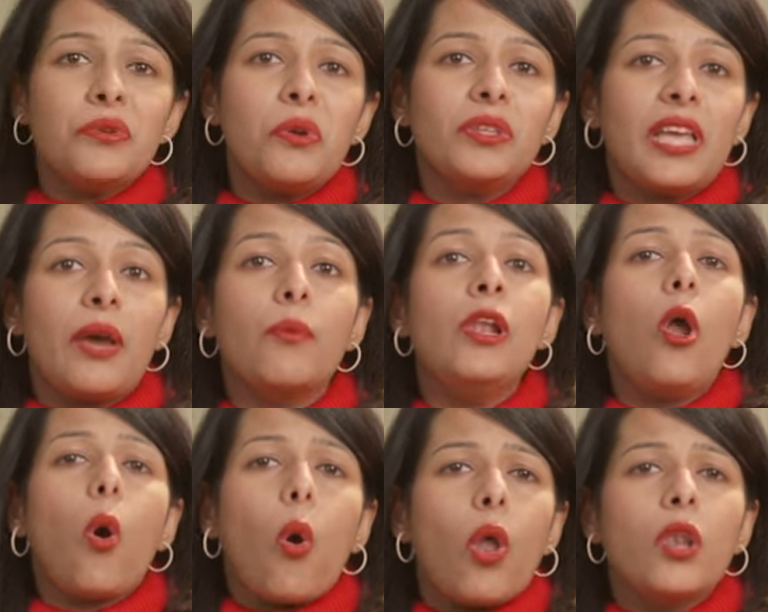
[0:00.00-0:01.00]
you know, there will
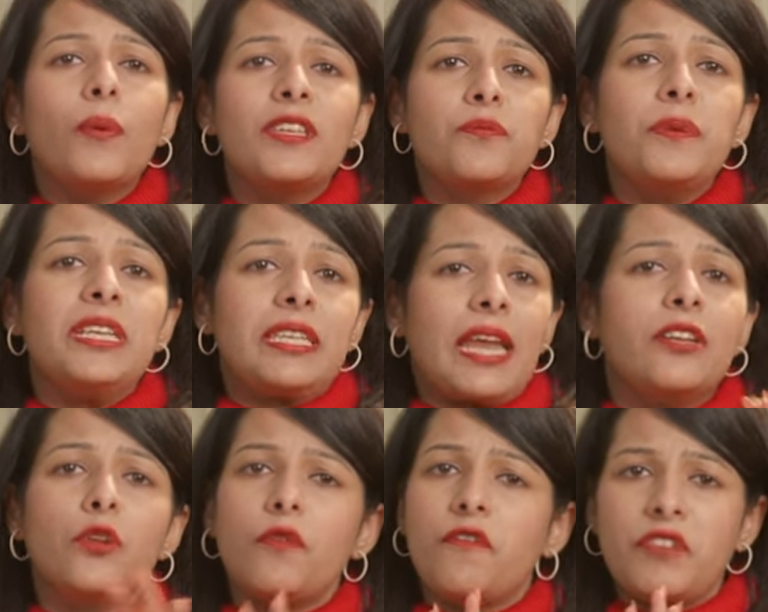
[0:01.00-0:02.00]
always be
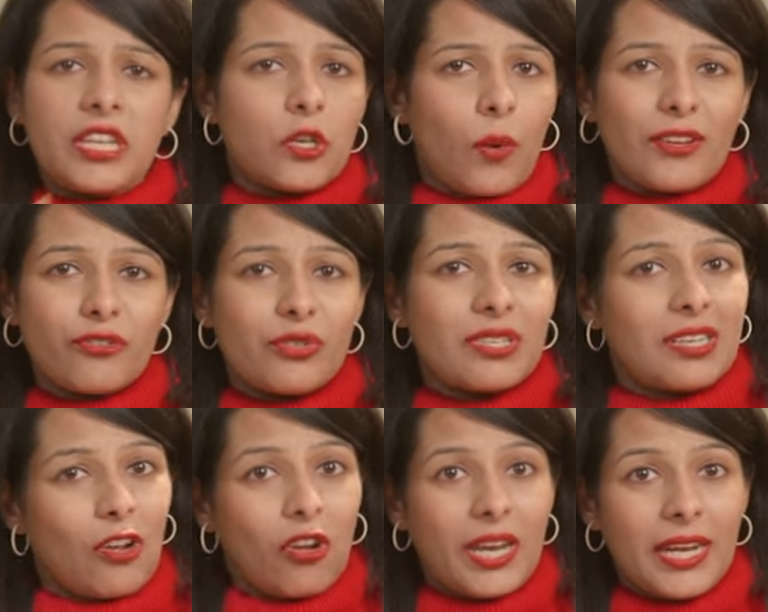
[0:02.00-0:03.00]
10 to 15 questions
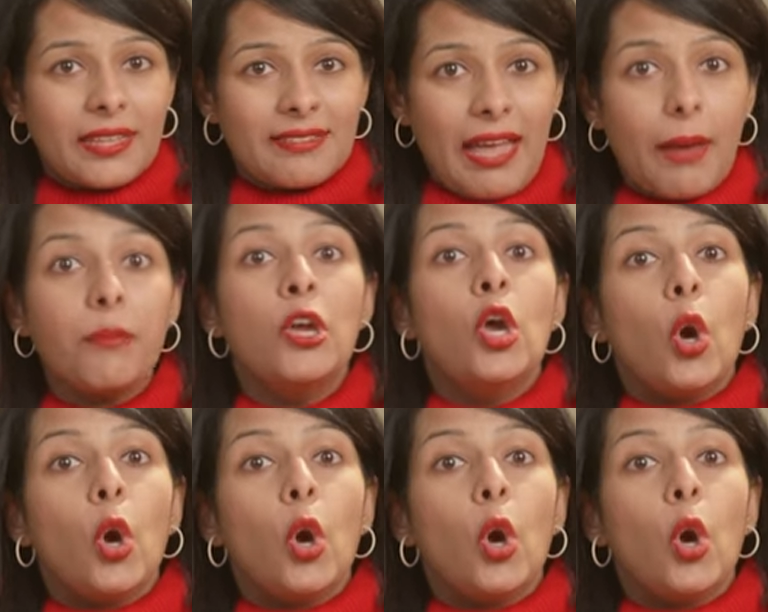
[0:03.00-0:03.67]
in your GATE exam,